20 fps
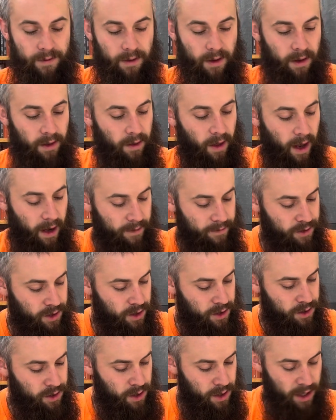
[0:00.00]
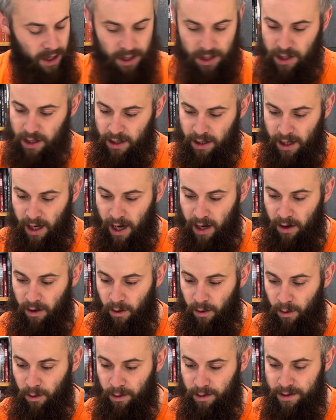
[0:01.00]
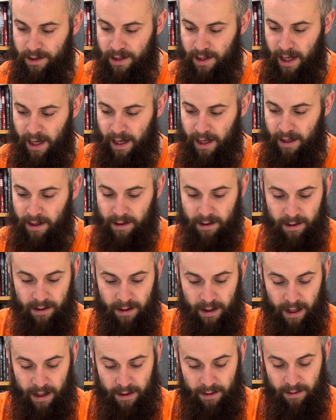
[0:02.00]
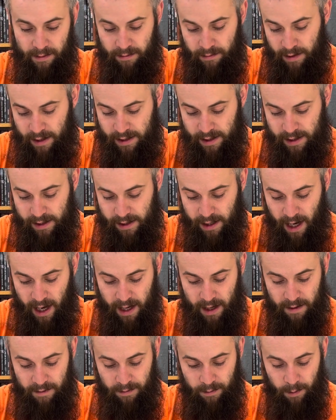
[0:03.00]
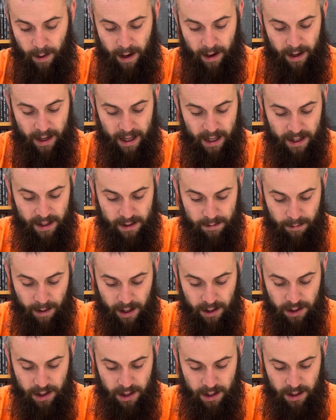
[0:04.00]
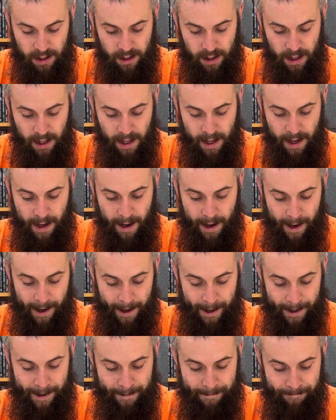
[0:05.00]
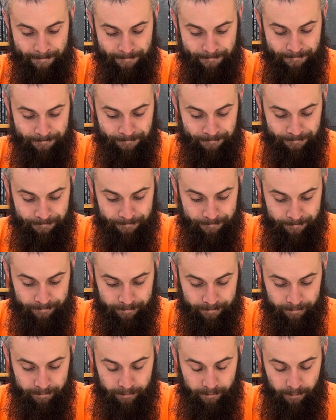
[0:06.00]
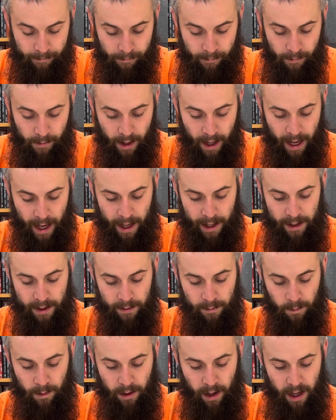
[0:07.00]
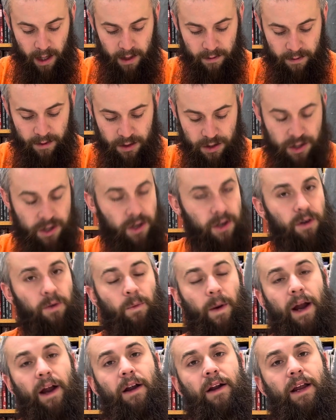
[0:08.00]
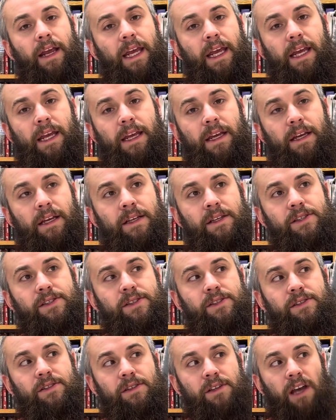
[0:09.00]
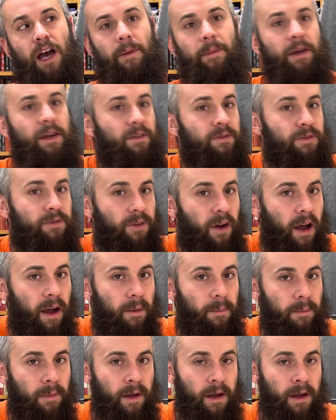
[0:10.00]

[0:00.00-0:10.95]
A lot of church tradition kind of holds that that this is kind of where he is mentioned, um, and we're not even sure where he is coming from.